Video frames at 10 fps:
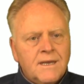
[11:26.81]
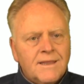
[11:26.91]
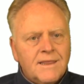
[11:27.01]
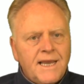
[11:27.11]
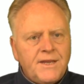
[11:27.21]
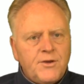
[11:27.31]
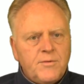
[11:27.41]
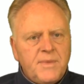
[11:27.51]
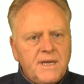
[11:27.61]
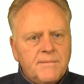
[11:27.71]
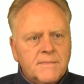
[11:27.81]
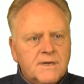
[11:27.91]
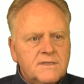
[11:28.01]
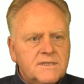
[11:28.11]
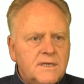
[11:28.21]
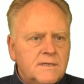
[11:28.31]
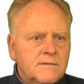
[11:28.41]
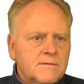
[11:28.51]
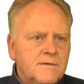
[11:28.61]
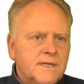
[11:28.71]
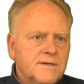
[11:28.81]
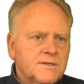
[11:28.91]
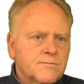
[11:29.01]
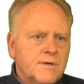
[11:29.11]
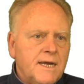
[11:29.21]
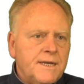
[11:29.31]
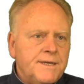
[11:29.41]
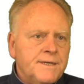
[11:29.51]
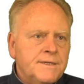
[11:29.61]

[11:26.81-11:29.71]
light you'd be immersed in, whether it's red,